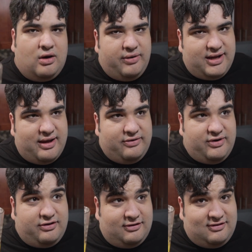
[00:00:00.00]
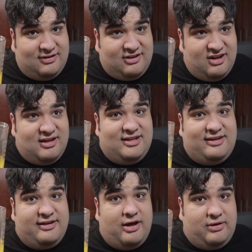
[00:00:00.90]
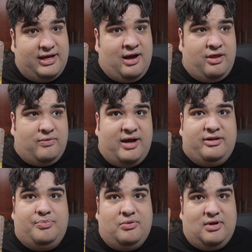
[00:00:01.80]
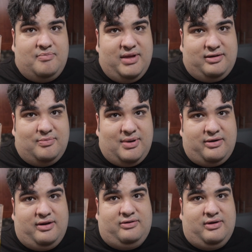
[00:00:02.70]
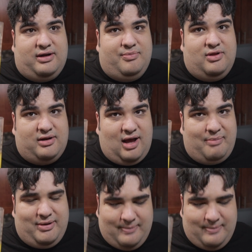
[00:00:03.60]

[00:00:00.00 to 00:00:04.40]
And uh, drizzle this in slowly, otherwise a pool of melted butter is gonna come to the top.